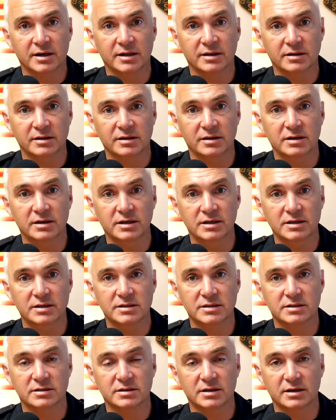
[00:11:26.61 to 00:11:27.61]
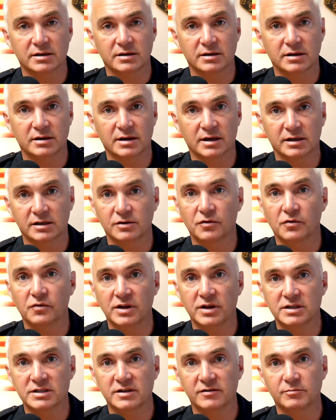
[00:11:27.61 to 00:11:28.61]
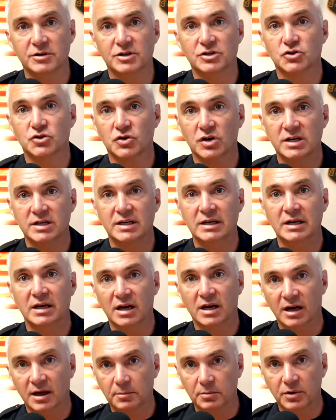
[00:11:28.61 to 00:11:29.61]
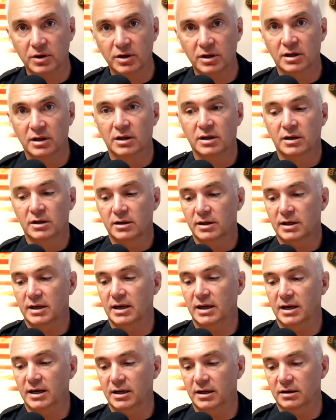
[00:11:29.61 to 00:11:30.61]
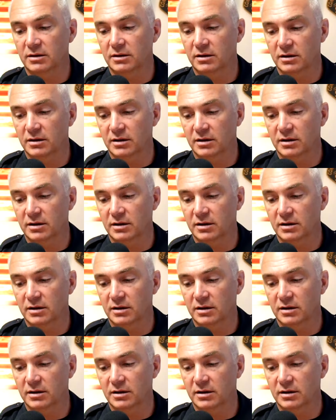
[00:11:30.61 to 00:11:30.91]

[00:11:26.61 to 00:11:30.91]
These active events have been trending up, and